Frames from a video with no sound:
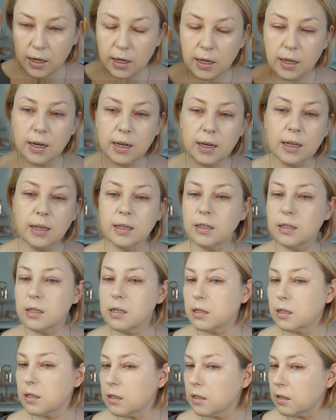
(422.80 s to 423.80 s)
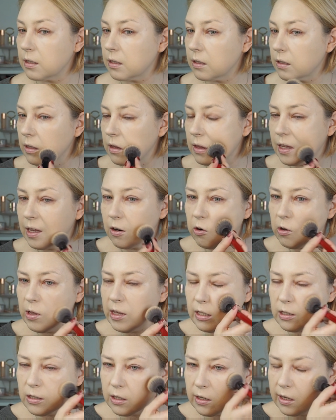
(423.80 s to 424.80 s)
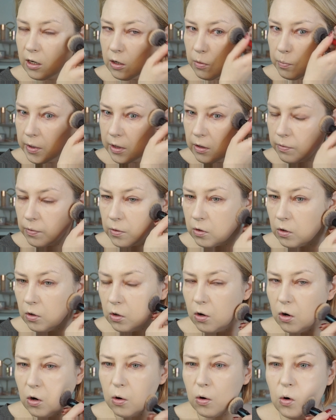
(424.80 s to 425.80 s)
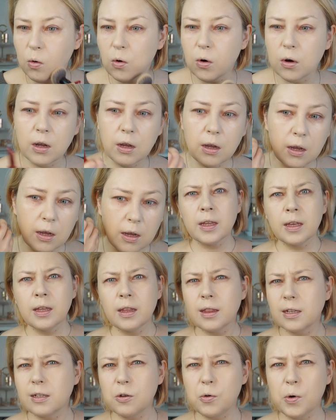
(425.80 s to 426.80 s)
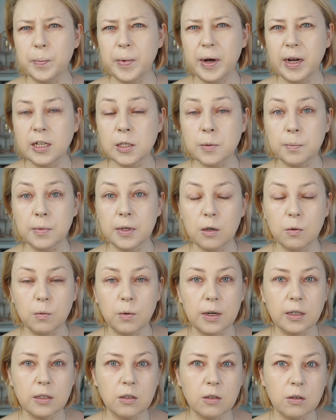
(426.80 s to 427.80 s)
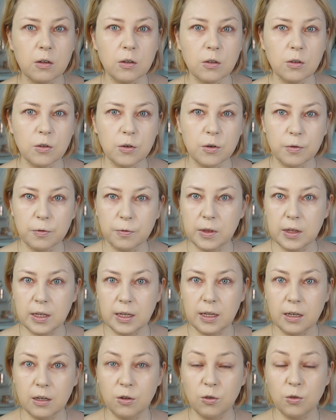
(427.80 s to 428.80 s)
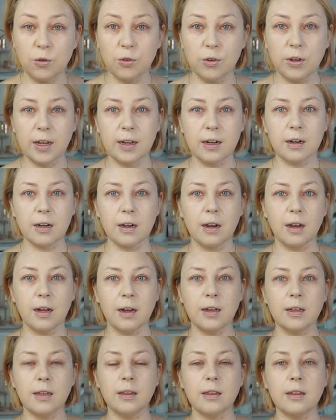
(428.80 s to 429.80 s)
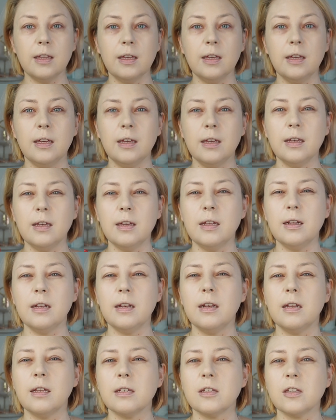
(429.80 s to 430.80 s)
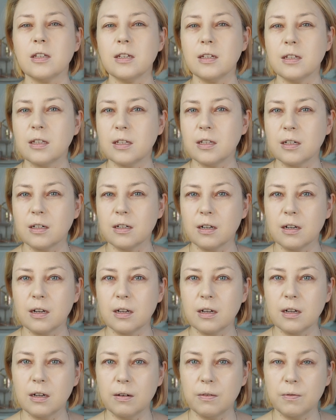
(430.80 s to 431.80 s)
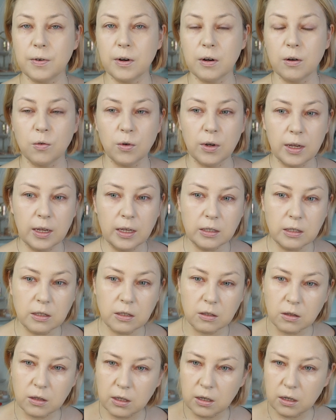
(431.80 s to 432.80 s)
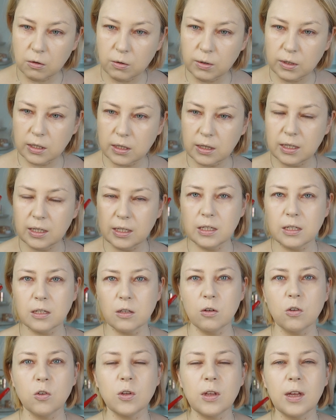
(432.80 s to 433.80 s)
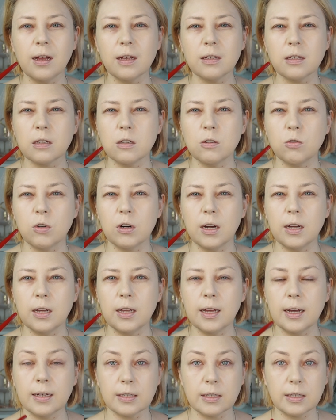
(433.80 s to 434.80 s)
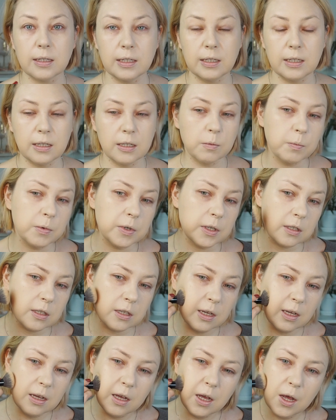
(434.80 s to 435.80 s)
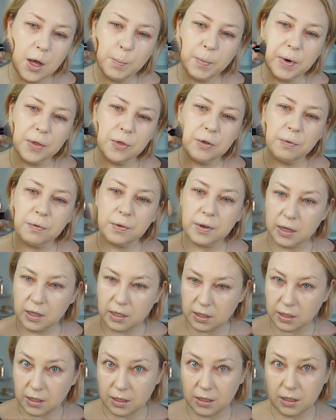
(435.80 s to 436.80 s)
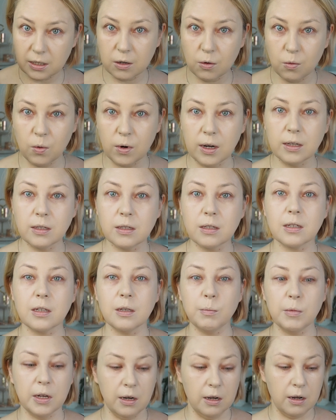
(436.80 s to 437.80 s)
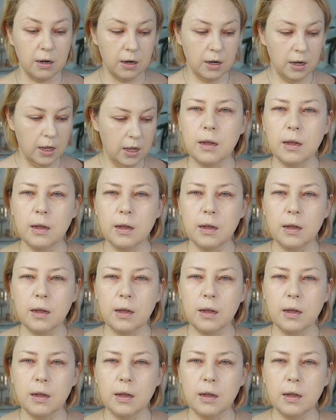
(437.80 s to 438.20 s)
There is a little bit of glow. This reminds me quite a lot of the new Guerlain, the L'Essential foundation. This is not as dry as it was, but the finish is quite similar.